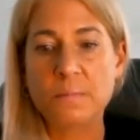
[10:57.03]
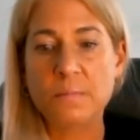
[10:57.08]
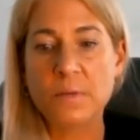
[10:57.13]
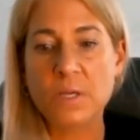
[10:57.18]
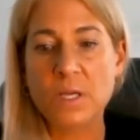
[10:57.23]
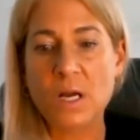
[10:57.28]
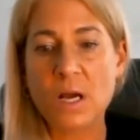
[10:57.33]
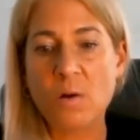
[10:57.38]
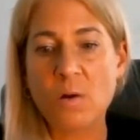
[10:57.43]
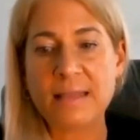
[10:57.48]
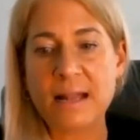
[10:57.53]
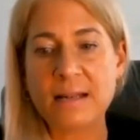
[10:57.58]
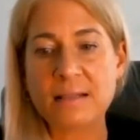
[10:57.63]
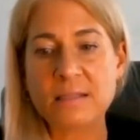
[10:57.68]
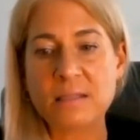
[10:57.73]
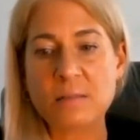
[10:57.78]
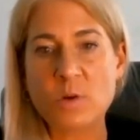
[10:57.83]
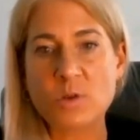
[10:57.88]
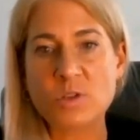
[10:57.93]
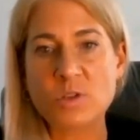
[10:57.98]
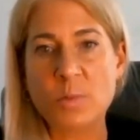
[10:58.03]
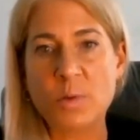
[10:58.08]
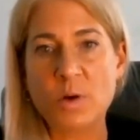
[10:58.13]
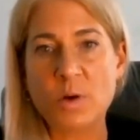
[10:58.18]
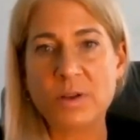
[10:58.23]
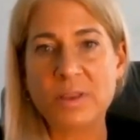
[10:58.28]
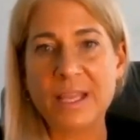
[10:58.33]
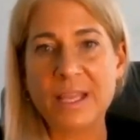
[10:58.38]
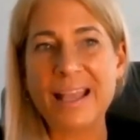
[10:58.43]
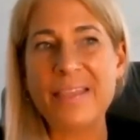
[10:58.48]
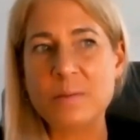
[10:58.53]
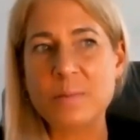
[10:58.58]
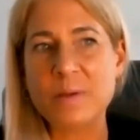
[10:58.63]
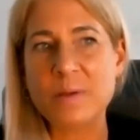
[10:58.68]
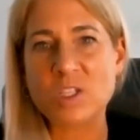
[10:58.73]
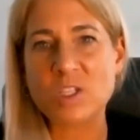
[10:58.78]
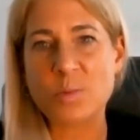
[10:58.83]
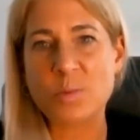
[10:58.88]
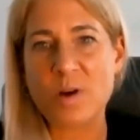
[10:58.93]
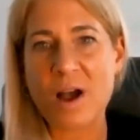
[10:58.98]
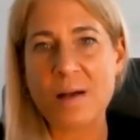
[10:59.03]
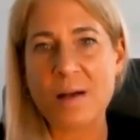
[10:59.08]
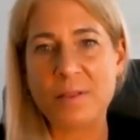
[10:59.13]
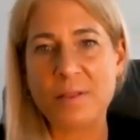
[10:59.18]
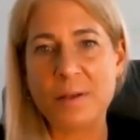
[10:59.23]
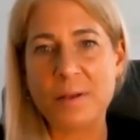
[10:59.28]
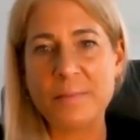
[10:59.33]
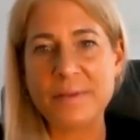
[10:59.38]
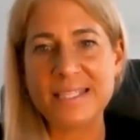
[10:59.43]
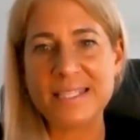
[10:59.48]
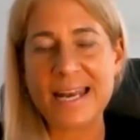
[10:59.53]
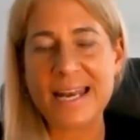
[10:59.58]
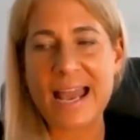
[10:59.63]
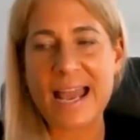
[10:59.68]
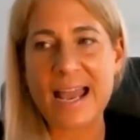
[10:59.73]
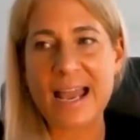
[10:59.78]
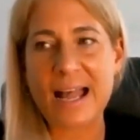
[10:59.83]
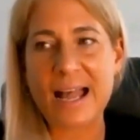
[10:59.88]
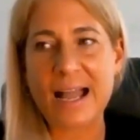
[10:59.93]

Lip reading: that's the most important thing. The biggest problem is that